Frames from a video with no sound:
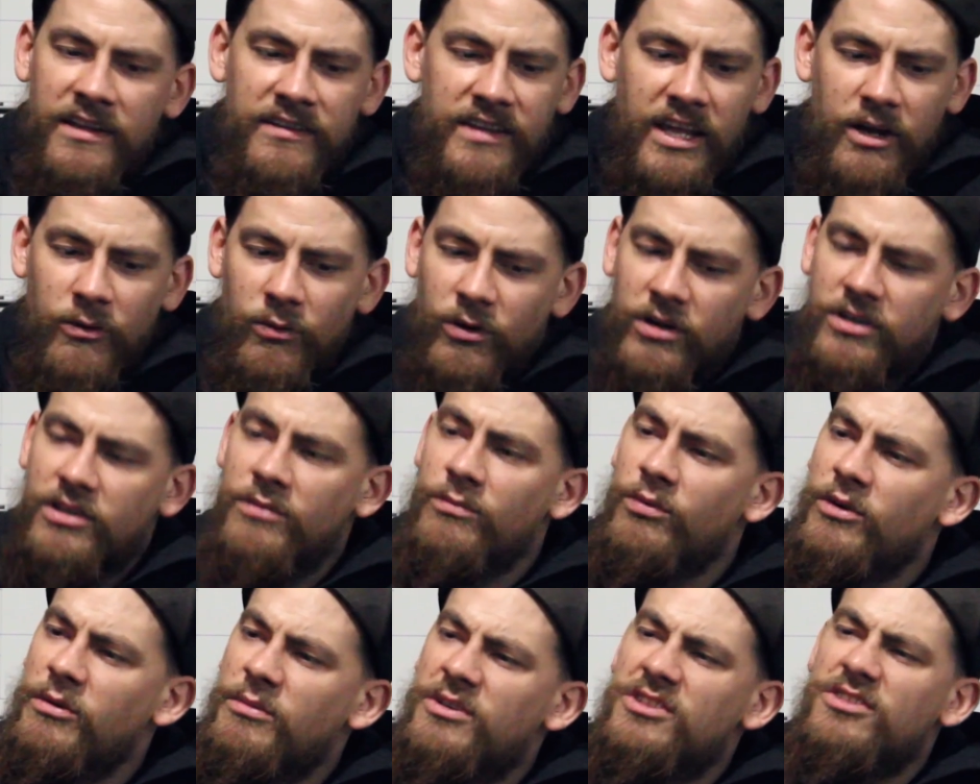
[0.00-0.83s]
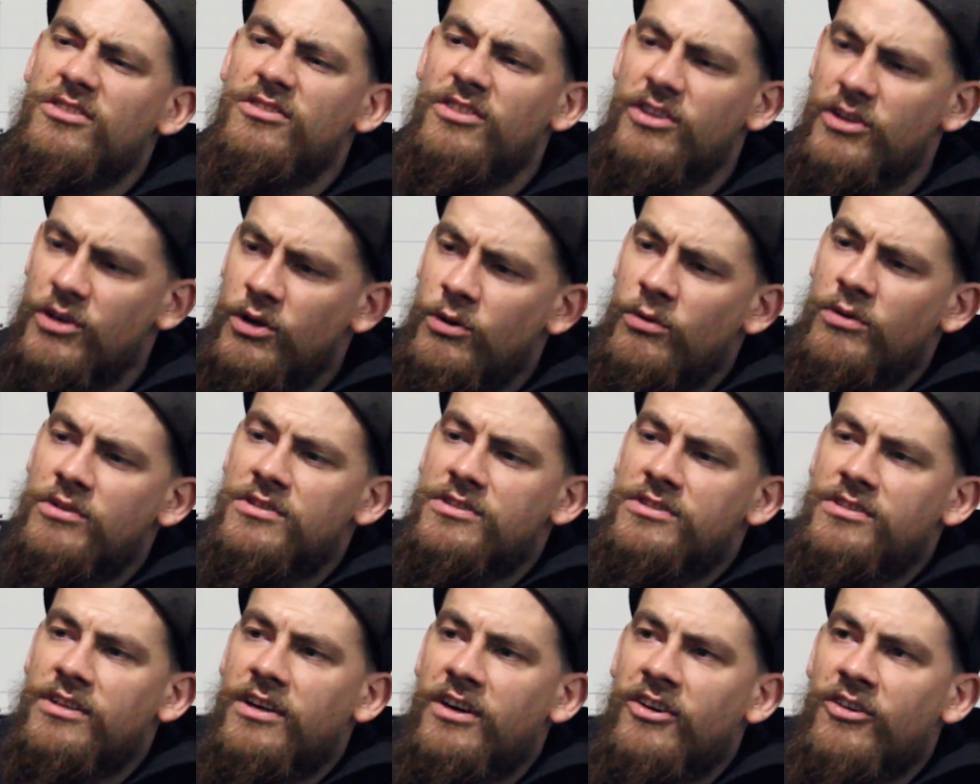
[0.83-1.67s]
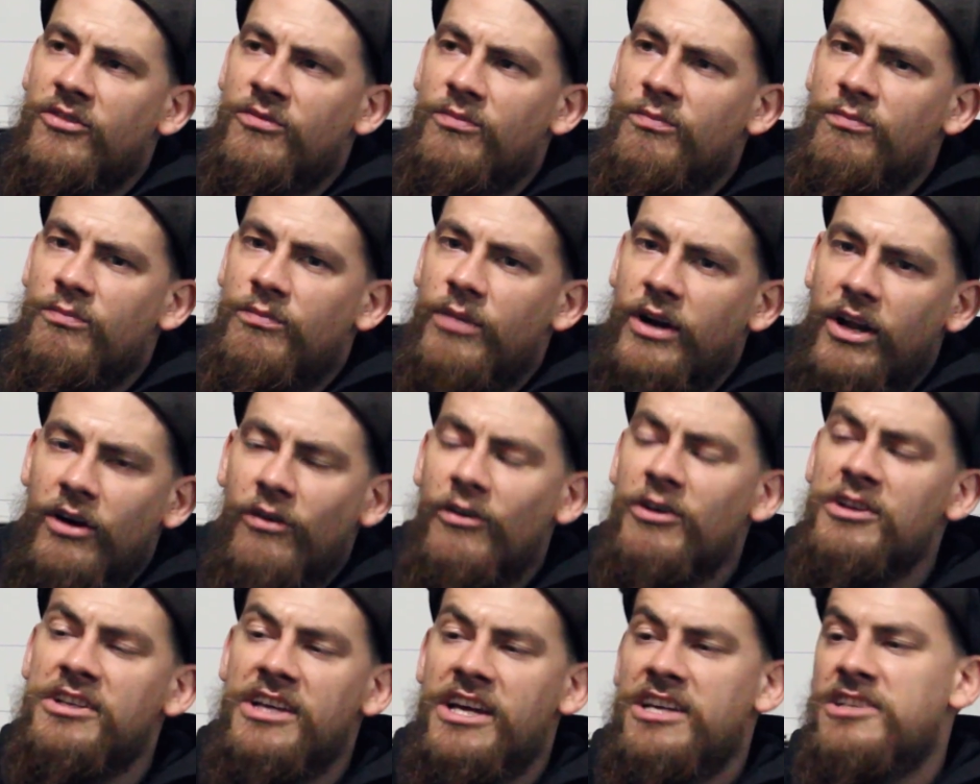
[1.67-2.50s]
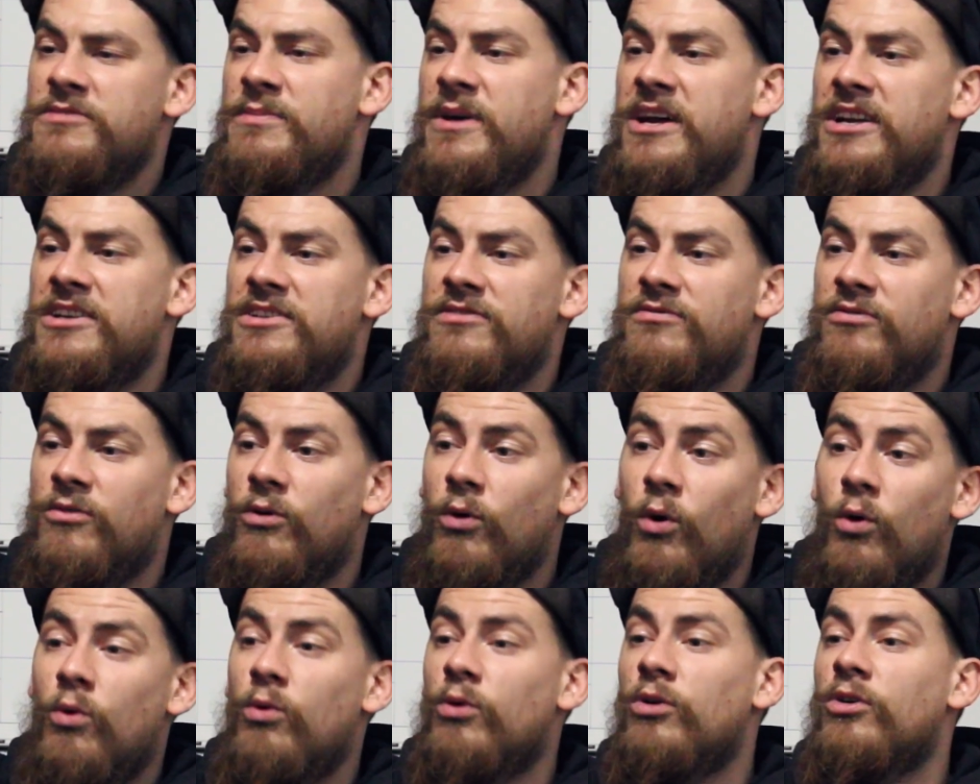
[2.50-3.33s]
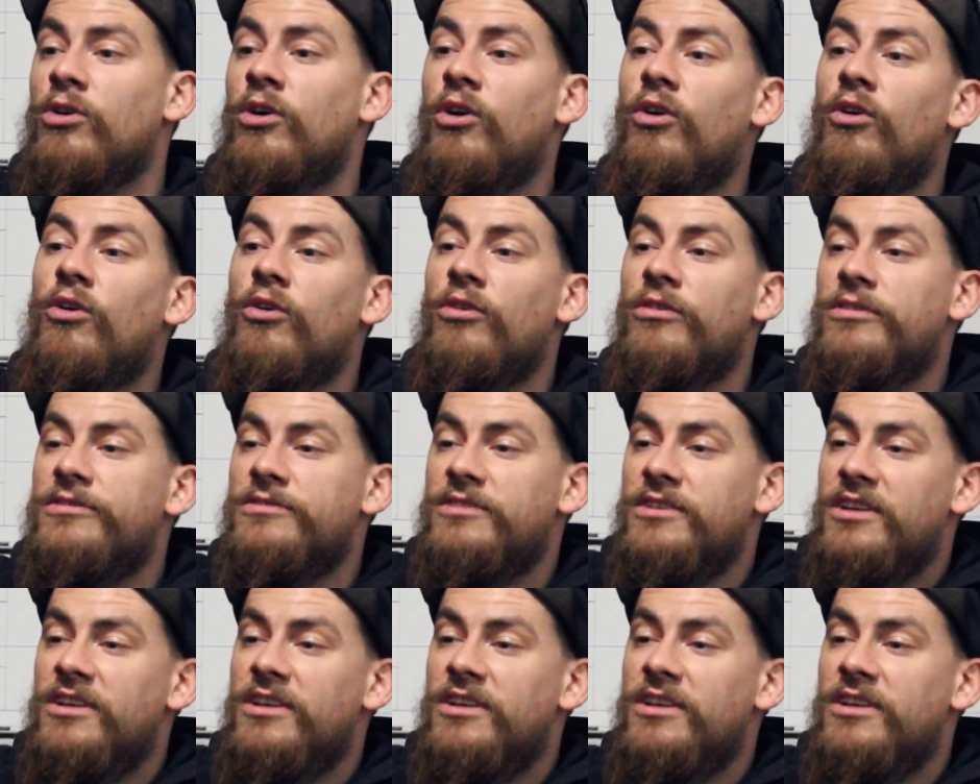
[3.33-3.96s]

They worked on pretty much all the newer stuff, but I always had a passion for older cars.